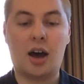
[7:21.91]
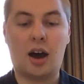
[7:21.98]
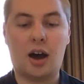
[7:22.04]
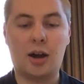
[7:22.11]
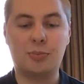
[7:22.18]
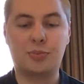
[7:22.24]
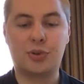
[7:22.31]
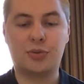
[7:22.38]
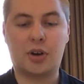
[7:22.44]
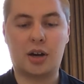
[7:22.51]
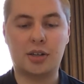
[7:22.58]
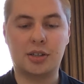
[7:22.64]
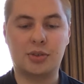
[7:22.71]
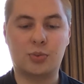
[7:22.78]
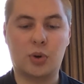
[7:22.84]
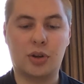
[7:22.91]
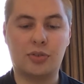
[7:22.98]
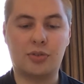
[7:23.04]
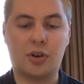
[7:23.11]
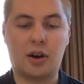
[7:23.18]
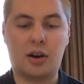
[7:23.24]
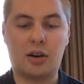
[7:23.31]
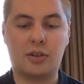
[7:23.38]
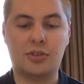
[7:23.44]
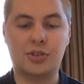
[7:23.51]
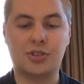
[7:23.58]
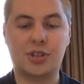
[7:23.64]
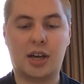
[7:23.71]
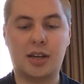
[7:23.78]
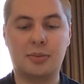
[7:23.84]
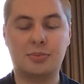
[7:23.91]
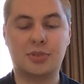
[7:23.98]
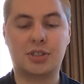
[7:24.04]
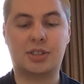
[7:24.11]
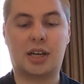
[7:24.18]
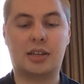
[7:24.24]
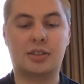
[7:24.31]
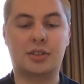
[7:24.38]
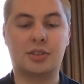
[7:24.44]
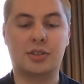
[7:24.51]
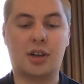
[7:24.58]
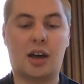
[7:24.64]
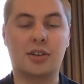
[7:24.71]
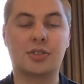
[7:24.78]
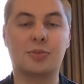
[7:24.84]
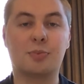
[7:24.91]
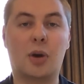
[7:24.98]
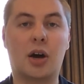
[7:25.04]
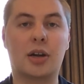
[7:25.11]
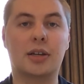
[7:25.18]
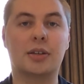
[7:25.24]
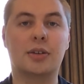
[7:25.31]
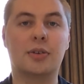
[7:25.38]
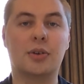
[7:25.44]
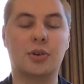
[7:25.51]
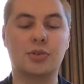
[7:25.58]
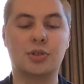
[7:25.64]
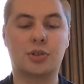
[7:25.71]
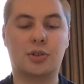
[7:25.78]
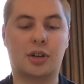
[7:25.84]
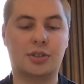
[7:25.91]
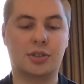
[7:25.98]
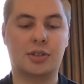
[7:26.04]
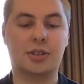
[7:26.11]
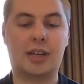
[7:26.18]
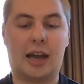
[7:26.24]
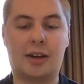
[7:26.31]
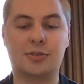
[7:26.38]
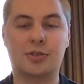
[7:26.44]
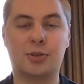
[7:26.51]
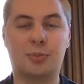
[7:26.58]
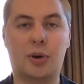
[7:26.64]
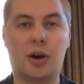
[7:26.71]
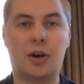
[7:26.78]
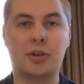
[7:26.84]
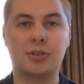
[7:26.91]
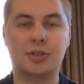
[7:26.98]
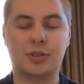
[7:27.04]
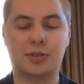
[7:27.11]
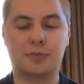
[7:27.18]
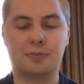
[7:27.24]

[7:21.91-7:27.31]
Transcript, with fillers: I'm provided with are the same standard as my undergraduate counterparts?